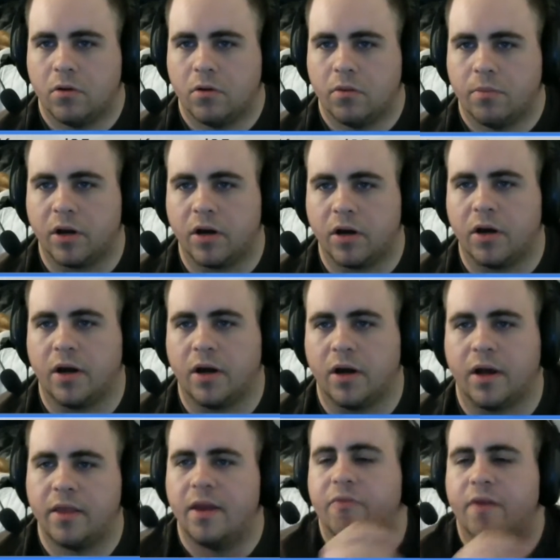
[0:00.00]
and
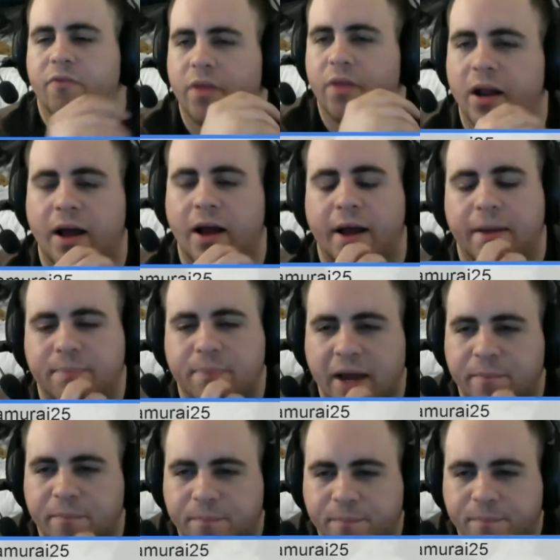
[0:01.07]
then after that,
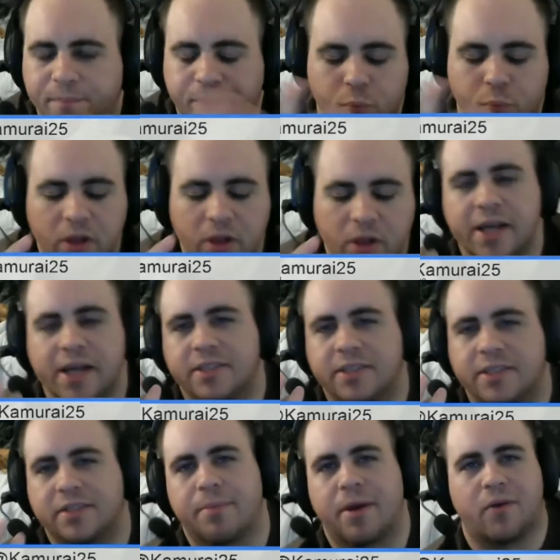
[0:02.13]
I
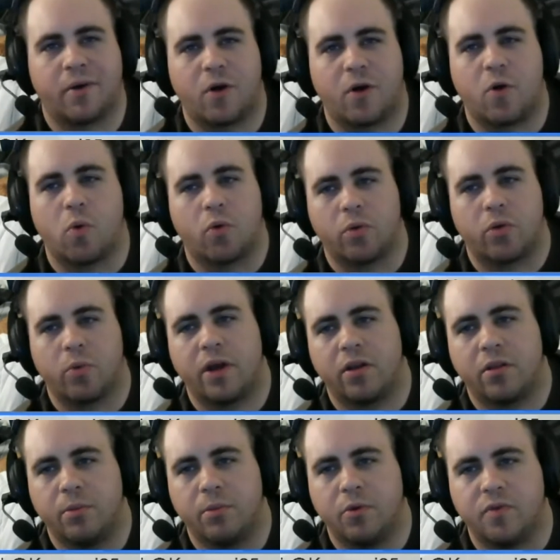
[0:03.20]
realized about a quarter of the way into
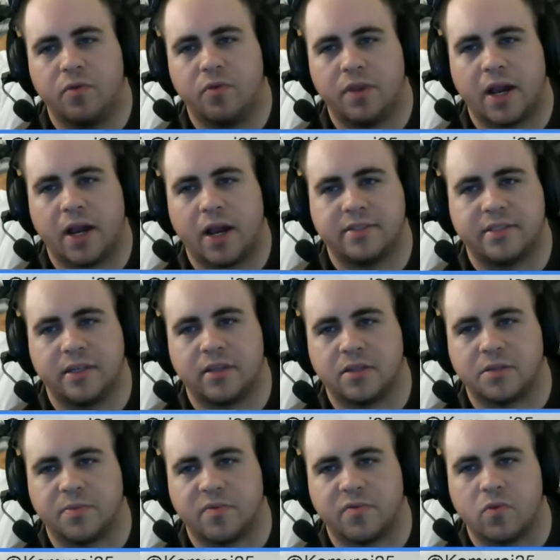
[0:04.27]
the movie that I had
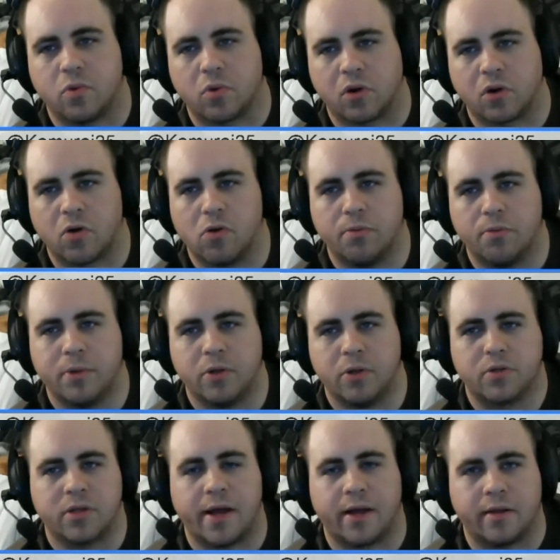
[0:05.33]
seen this before. Girl,
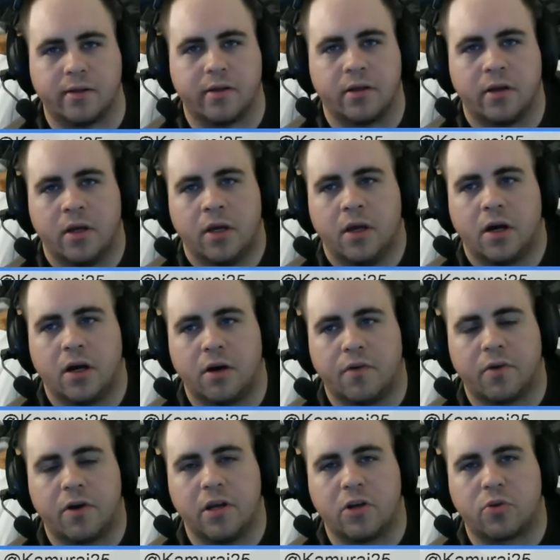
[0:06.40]
Most Likely.
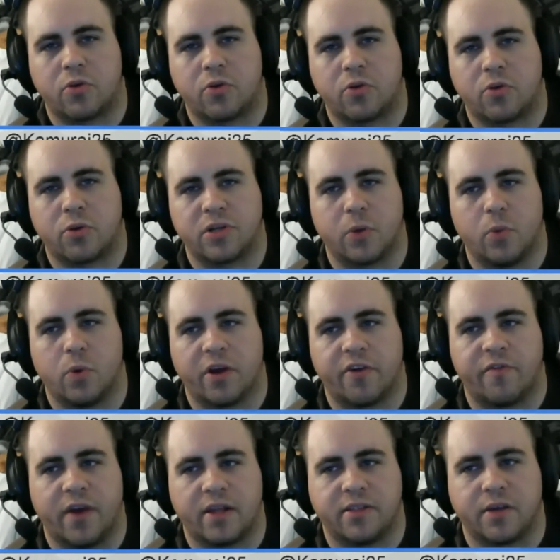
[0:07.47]
For any Kristen
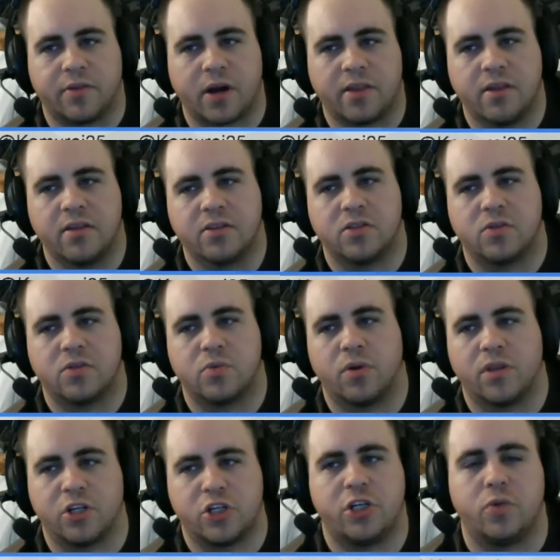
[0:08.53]
Wiig fans out there, I think this is
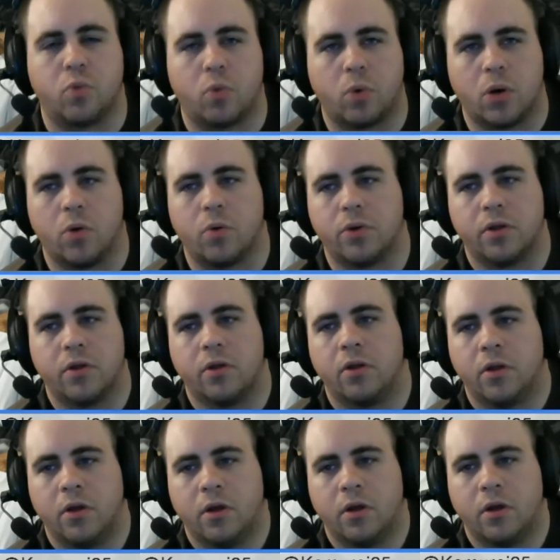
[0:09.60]
one that she wrote.
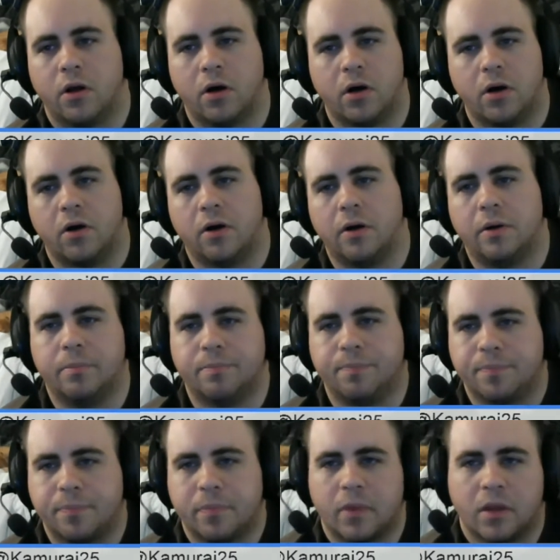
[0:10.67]

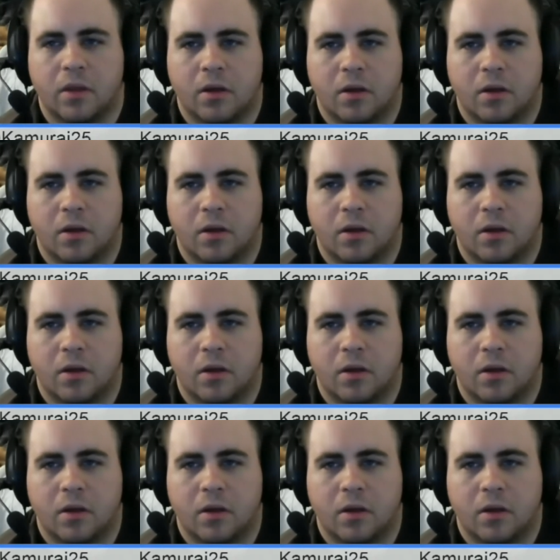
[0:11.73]
Um,